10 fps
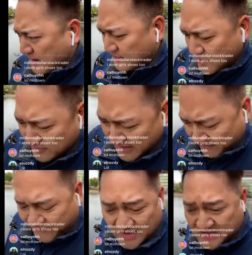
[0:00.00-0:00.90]
I didn't even know
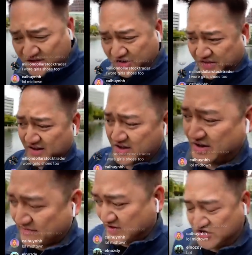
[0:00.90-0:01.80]
you had fucking such a thing
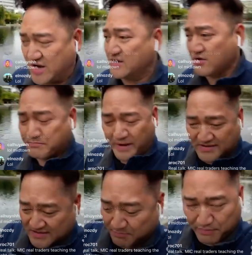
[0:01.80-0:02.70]
that you can have a gender
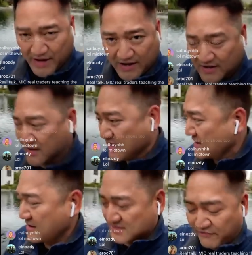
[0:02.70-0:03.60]
basis bike.
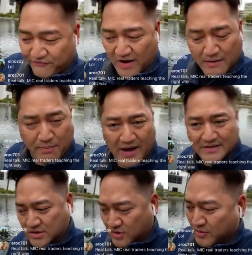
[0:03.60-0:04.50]
It's a fucking
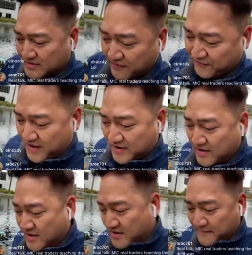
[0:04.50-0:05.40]
bicycle. What the fuck?